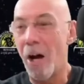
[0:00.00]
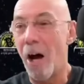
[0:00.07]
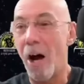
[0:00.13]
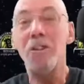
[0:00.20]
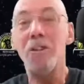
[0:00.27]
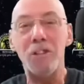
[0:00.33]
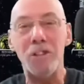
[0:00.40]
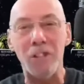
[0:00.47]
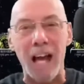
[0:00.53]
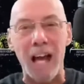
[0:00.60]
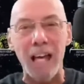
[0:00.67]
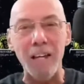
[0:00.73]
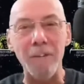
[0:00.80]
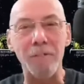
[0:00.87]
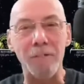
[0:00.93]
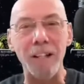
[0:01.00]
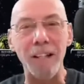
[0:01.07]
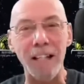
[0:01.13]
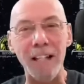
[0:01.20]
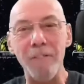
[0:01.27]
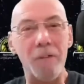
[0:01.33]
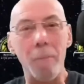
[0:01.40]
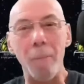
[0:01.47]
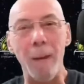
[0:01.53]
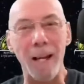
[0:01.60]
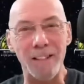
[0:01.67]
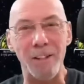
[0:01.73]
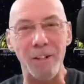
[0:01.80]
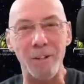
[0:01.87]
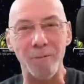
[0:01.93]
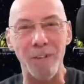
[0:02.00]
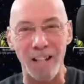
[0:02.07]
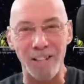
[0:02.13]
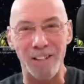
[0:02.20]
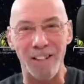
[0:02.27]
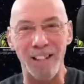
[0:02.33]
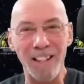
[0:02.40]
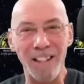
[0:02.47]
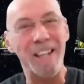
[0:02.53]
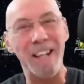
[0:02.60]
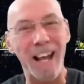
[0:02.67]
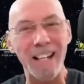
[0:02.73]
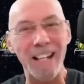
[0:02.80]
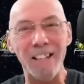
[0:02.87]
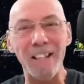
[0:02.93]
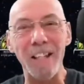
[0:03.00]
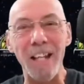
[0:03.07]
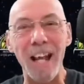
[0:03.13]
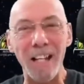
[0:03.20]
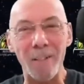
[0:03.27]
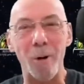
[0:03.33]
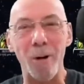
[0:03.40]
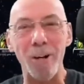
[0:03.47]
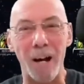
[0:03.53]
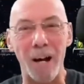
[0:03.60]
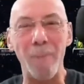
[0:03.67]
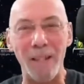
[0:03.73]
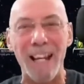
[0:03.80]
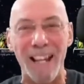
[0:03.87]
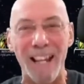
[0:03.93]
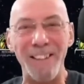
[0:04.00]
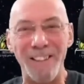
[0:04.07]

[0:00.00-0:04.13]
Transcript: unscathed yeah. and leave the mess to the rest. The next, the next that's one right. coming in.